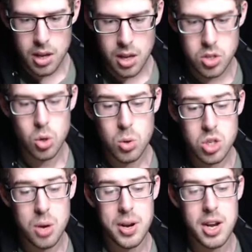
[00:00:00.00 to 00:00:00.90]
He's
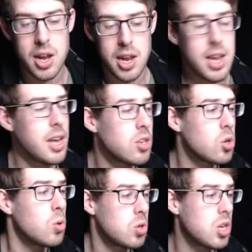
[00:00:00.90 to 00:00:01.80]
also an idiot. He is
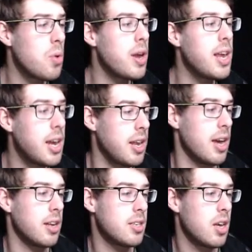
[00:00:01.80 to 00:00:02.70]
also an
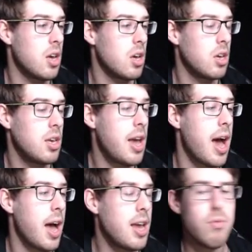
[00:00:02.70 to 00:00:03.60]
idiot.
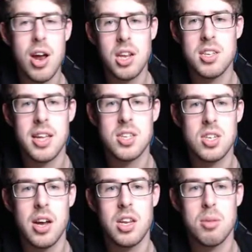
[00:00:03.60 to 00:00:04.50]
Yeah, he ran into that
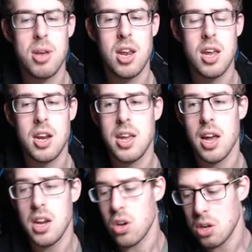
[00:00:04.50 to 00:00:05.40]
sign at the beginning and
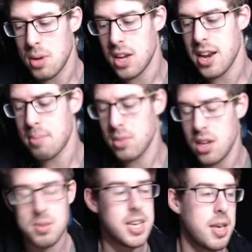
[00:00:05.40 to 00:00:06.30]
he got him kidnapped,
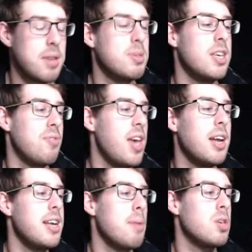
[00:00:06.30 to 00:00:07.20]
himself
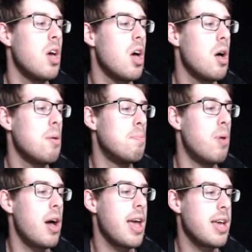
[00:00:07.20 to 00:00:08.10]
kidnapped
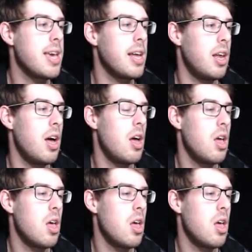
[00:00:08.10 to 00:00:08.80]
by a killer